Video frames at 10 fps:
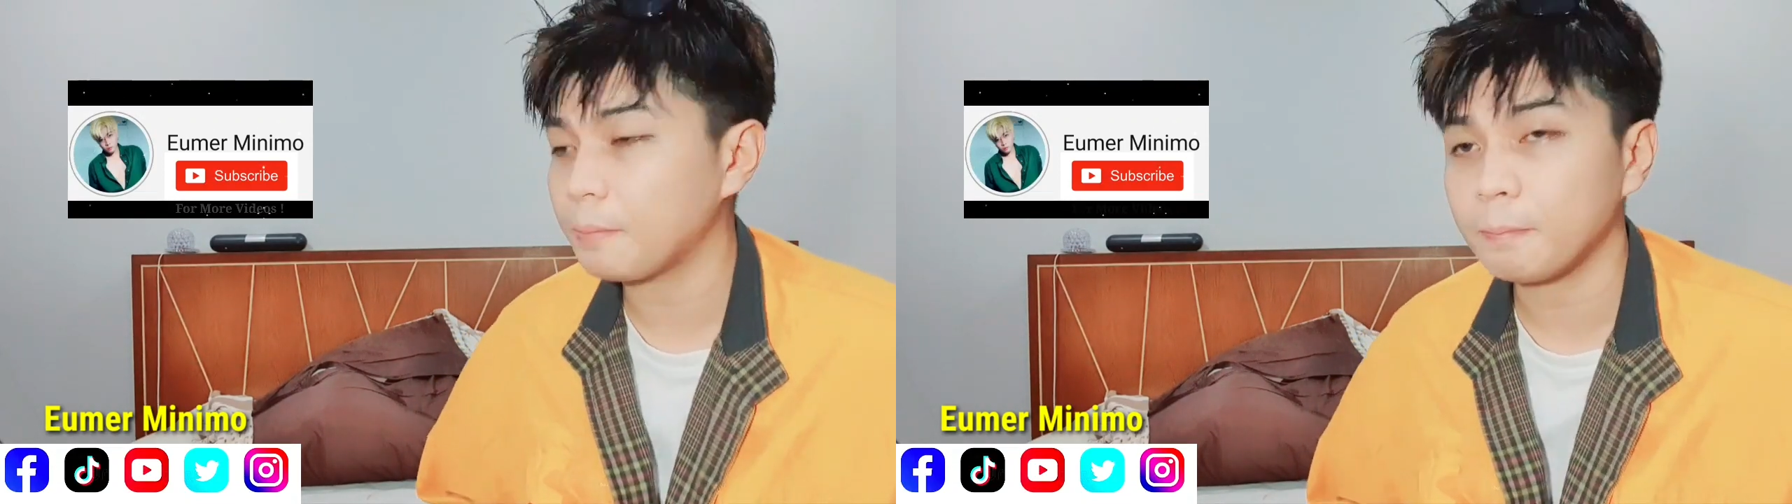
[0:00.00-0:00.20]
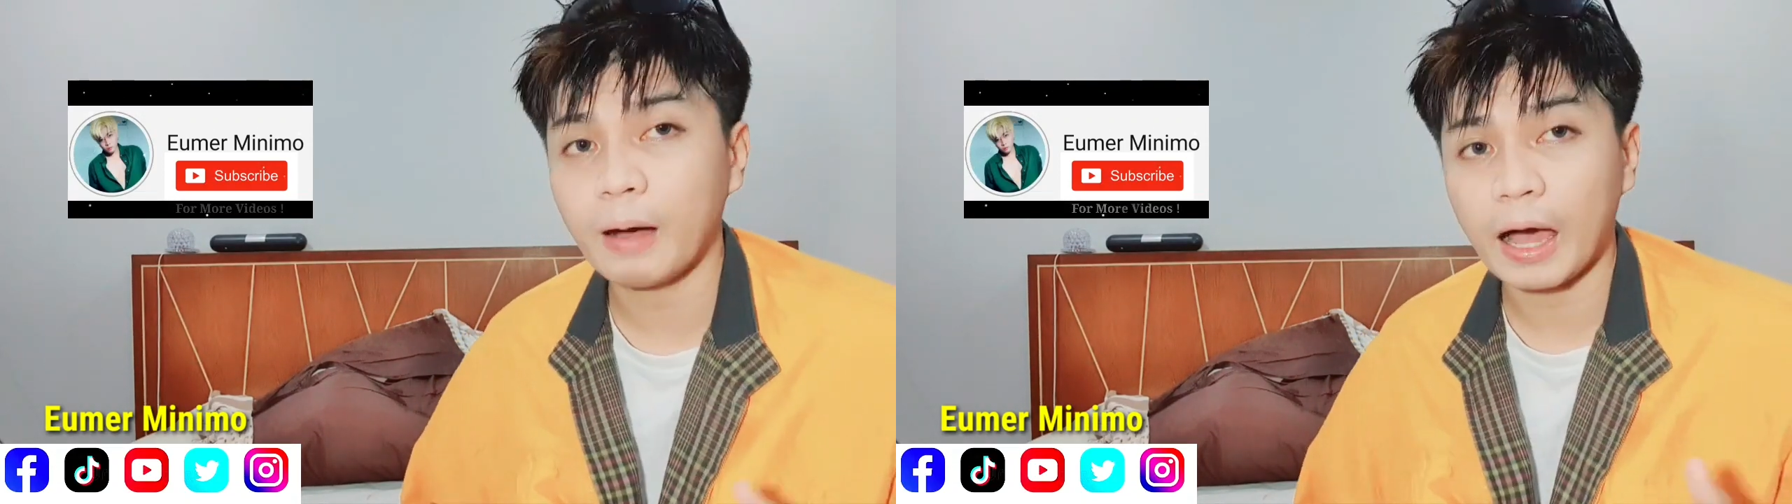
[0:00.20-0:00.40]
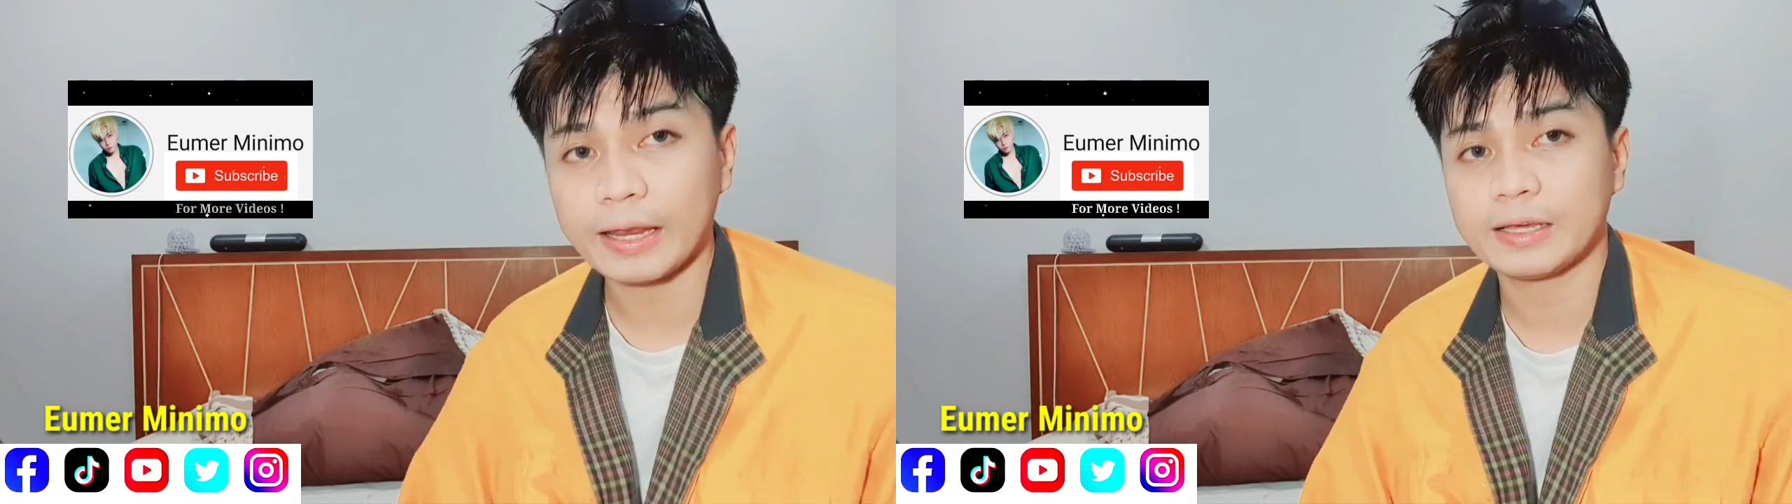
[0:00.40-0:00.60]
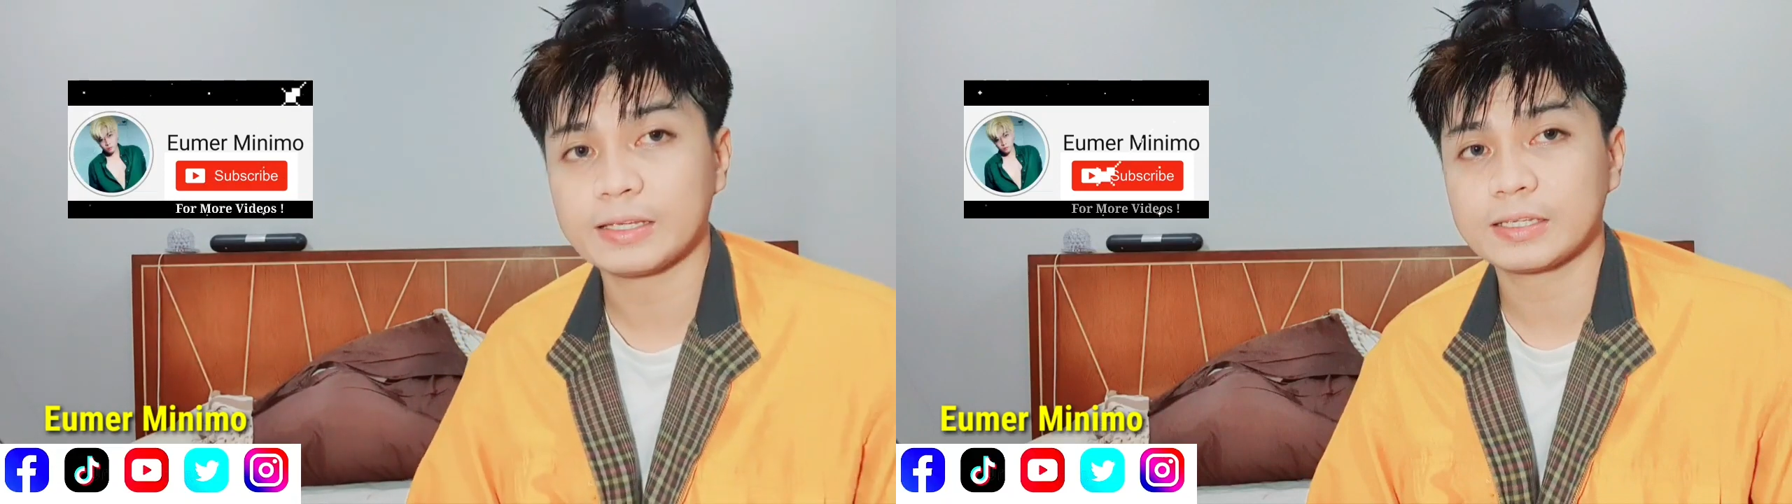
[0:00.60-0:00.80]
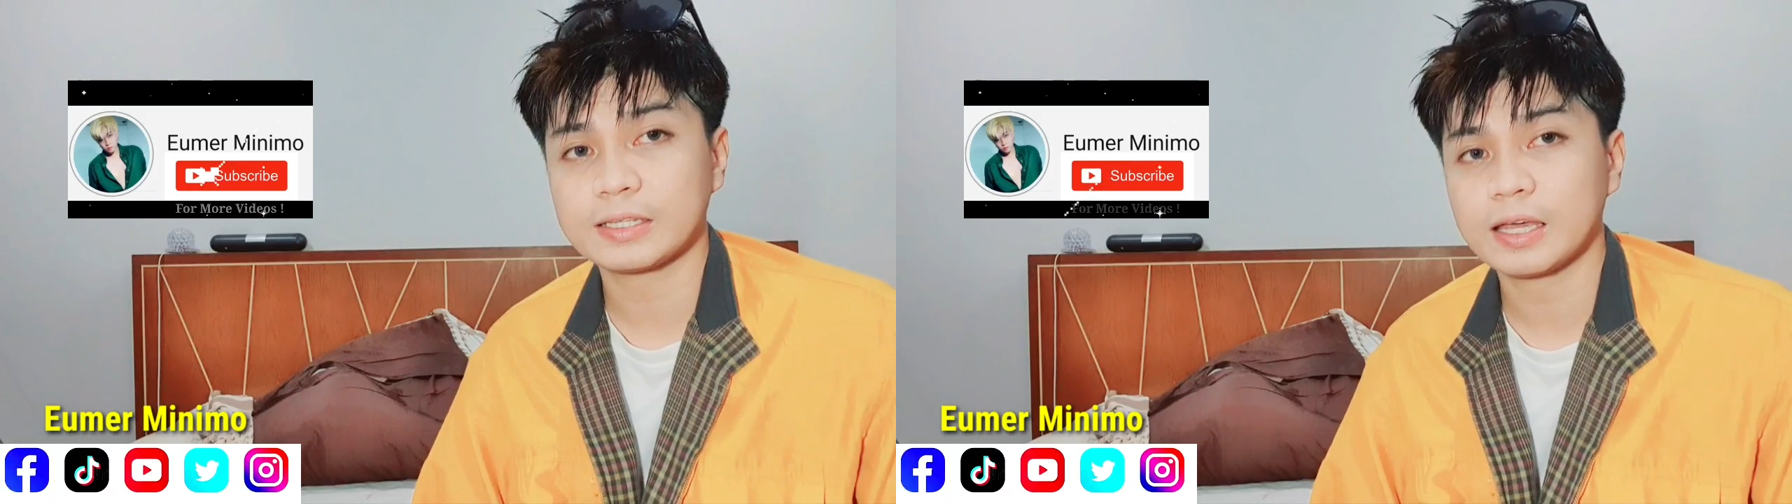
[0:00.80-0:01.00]

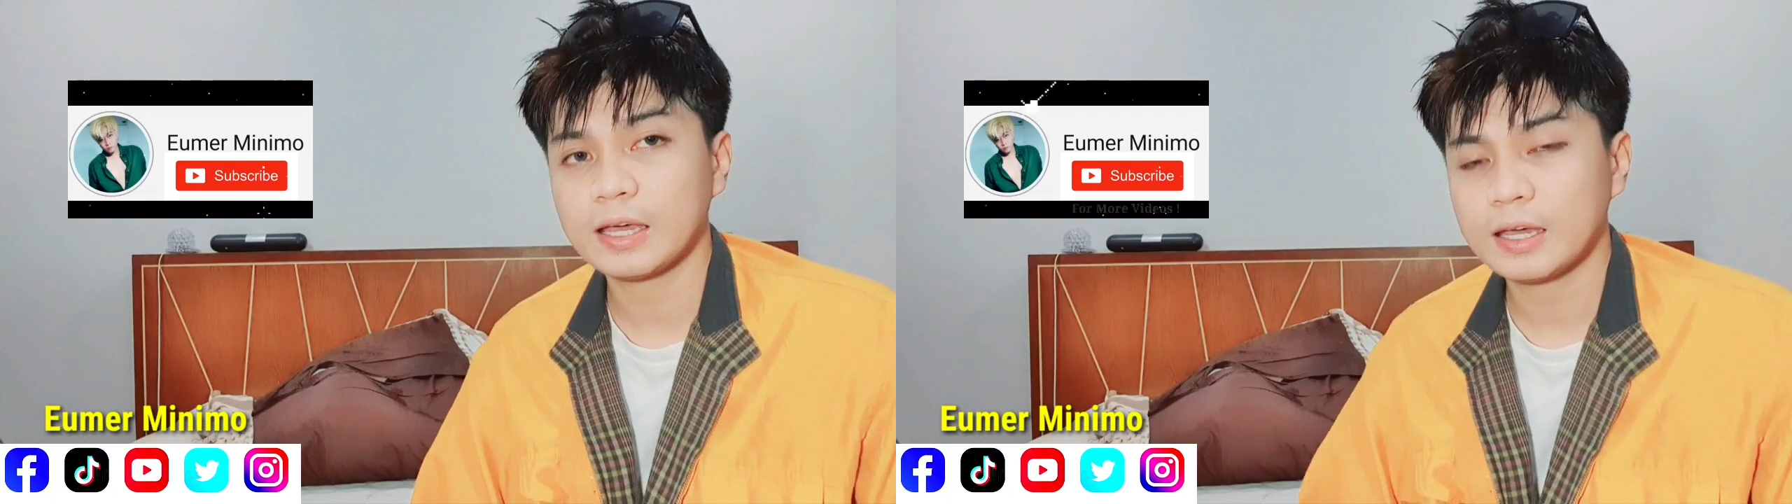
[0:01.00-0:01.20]
Baddest.